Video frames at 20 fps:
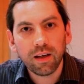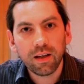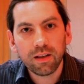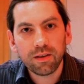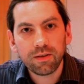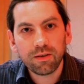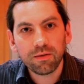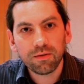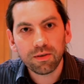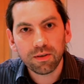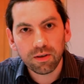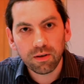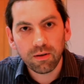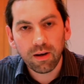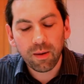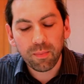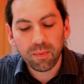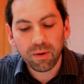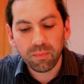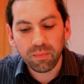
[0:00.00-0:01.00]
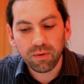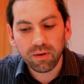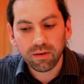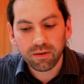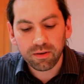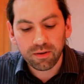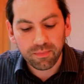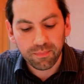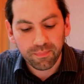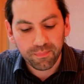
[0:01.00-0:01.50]
issues that do happen in
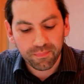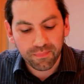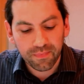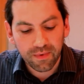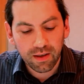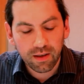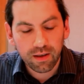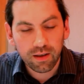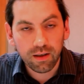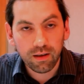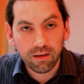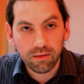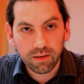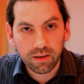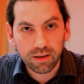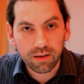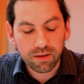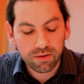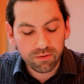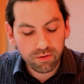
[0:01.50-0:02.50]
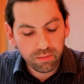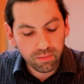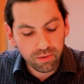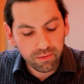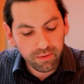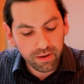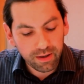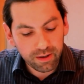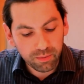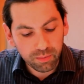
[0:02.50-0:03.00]
production. Extremely
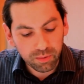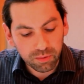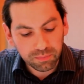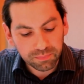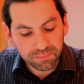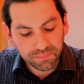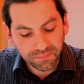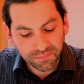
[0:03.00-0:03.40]
valuable.